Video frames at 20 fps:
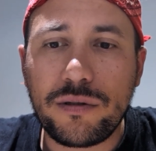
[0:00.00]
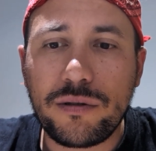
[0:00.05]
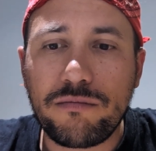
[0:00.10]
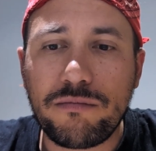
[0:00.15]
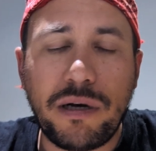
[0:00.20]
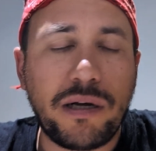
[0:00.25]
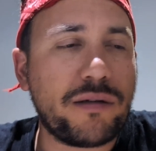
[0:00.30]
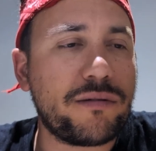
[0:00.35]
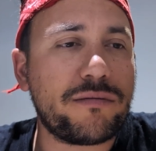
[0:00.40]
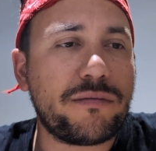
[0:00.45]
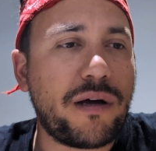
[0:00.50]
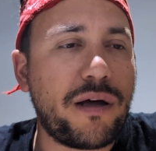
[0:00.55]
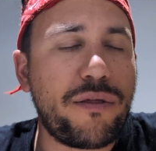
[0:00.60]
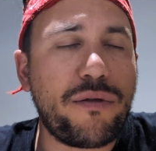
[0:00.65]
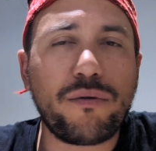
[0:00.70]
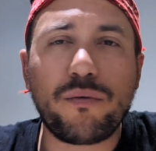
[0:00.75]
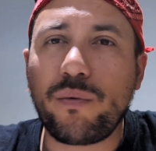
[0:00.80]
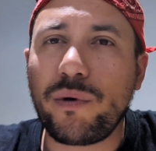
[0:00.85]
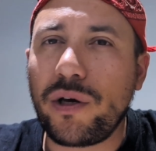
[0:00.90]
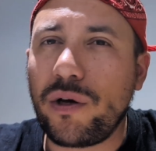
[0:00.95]
But I
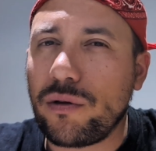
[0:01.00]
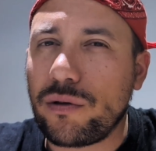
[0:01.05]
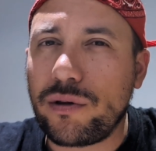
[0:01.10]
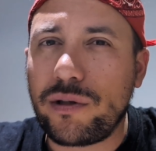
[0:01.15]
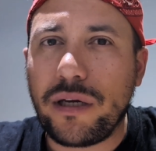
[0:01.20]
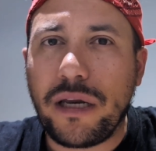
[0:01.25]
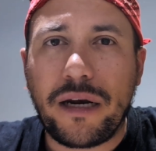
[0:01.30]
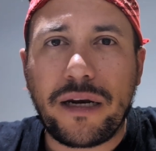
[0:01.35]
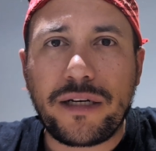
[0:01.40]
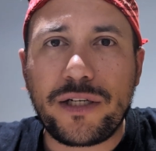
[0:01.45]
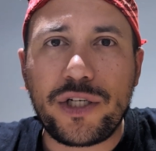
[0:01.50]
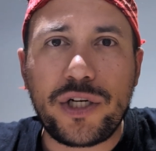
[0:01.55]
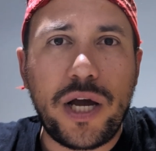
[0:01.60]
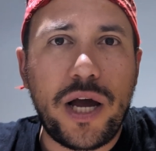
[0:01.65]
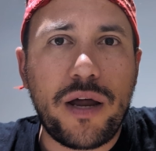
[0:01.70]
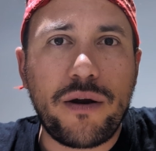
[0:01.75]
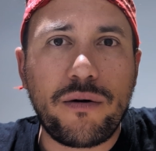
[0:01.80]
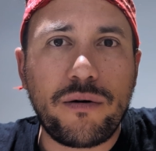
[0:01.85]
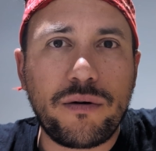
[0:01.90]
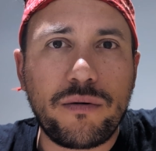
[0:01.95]
thought we got
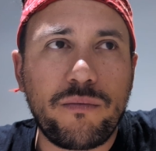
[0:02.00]
Terracciano.